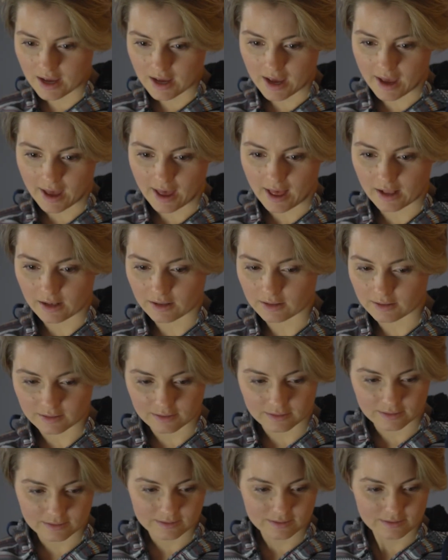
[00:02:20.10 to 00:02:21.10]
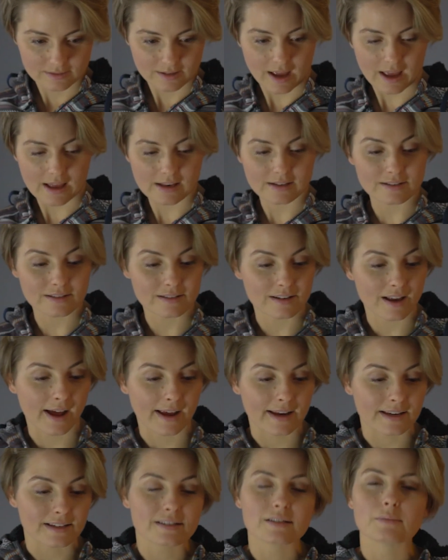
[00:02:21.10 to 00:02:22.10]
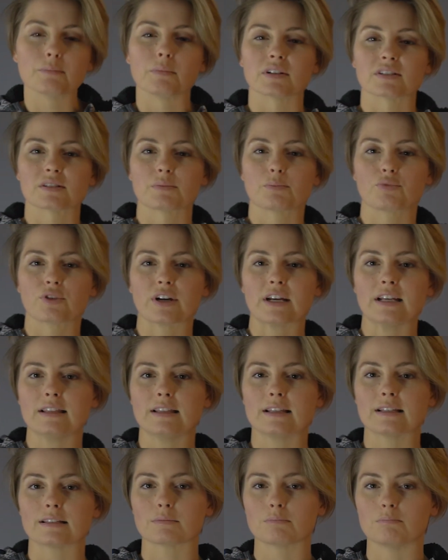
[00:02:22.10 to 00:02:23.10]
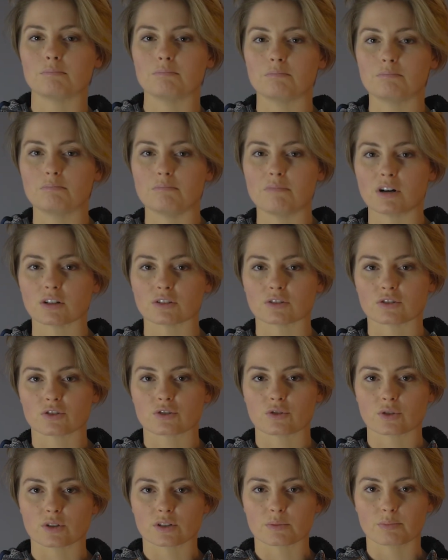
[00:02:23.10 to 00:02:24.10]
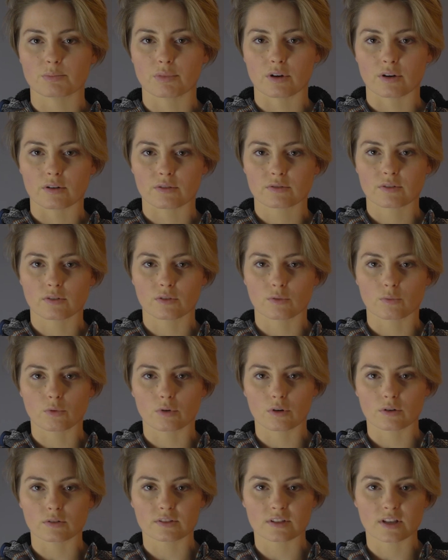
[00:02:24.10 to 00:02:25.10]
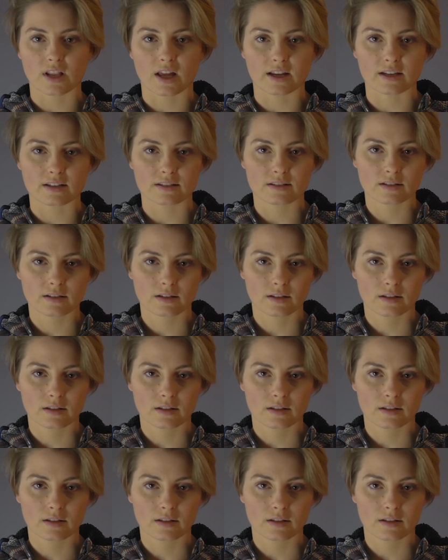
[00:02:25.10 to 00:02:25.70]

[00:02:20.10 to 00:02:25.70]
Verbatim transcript: Hell and night must bring this monstrous birth to the world's light.